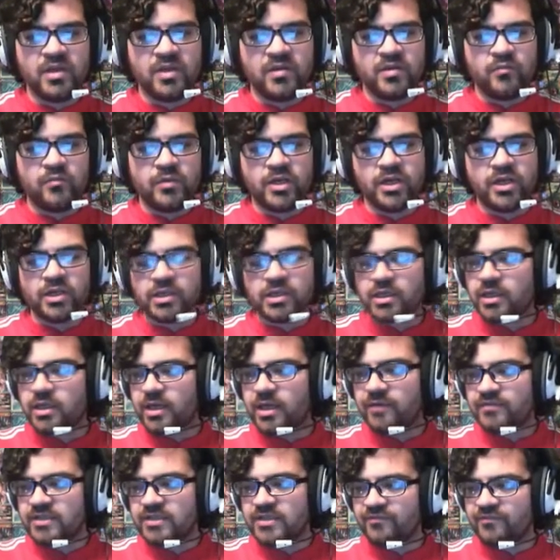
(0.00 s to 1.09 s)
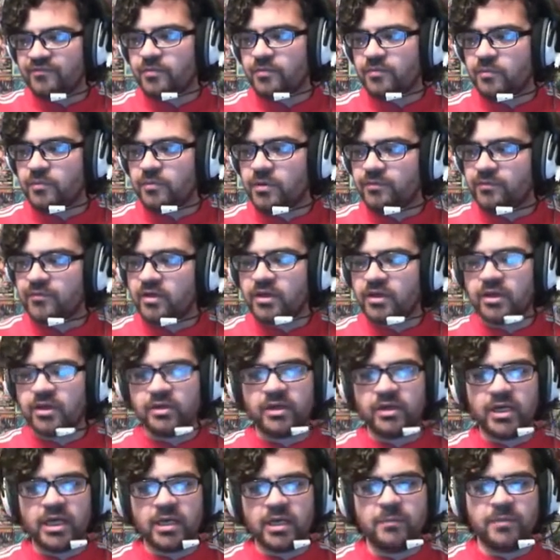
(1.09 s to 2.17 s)
are going to have to give up one of
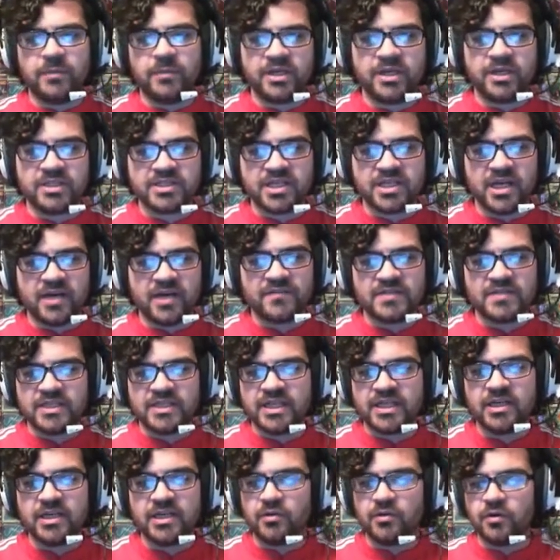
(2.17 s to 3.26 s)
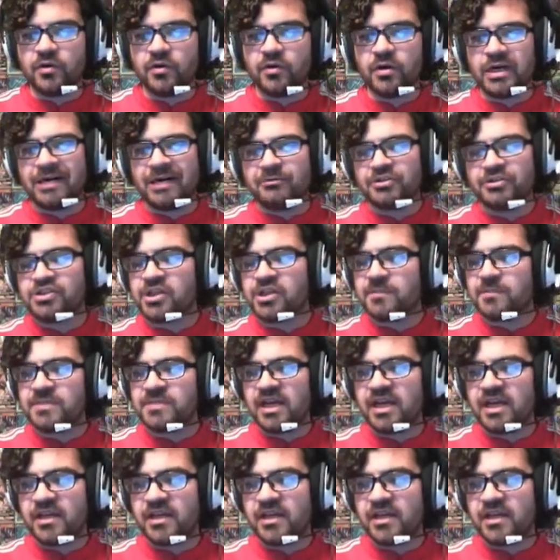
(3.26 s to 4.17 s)
our Burning Scarfs here, or our top deck.